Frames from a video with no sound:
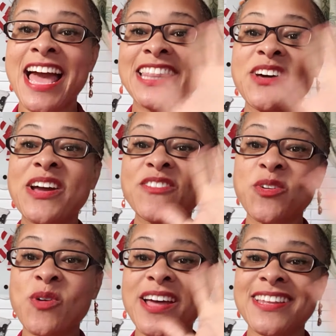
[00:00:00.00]
Hello
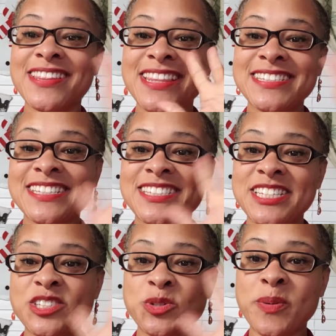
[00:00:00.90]
everyone, this is
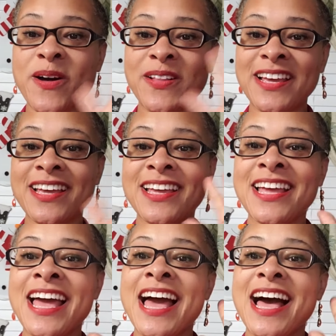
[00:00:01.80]
Teacher Paula.
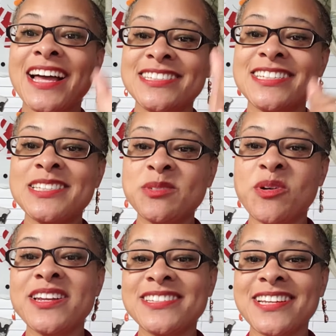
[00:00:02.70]
I just
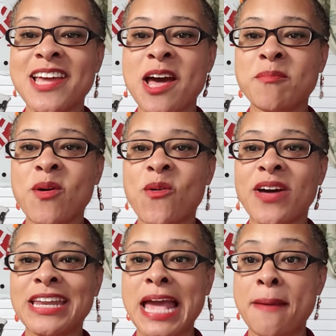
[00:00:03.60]
wanted to come
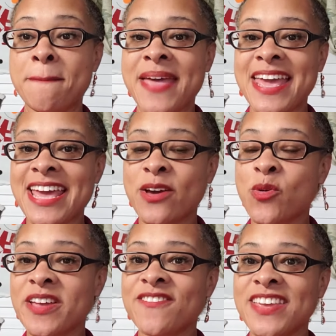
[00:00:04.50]
on and make a
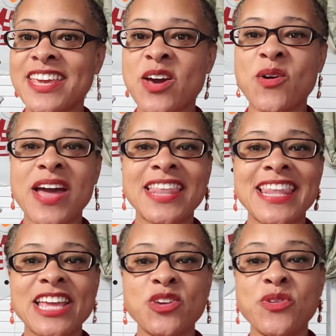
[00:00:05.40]
quick video and
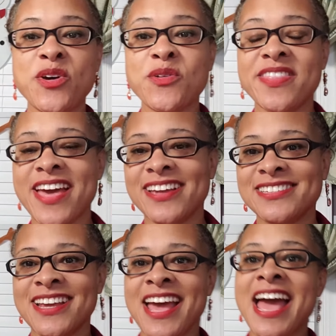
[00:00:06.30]
let you know
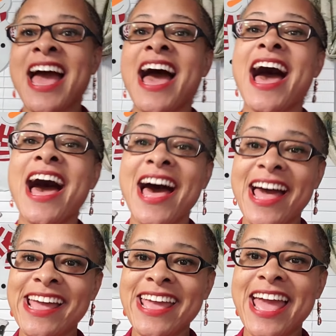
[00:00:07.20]
that
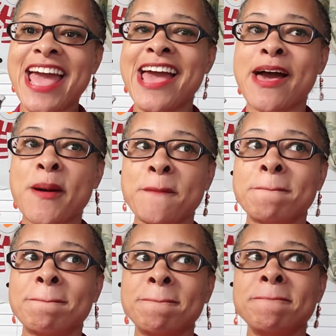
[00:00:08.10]
I
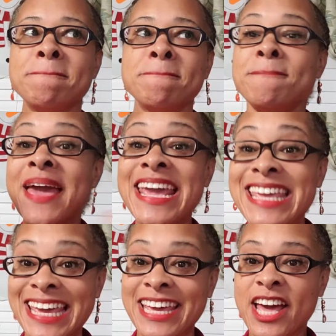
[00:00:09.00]
am
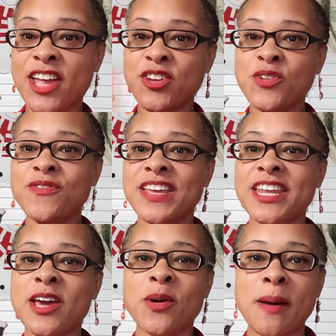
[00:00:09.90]
making a new
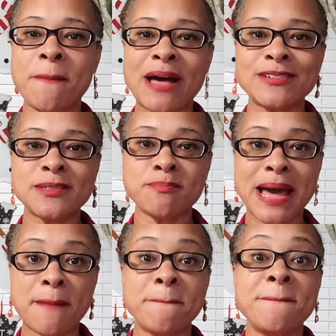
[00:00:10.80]
video about
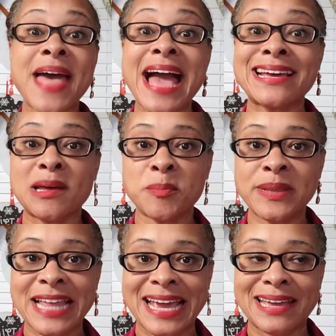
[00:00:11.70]
my backup
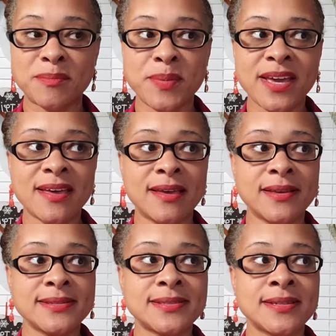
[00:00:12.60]
plan
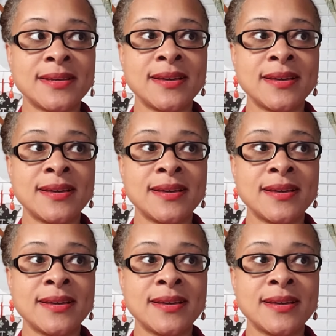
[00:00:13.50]
because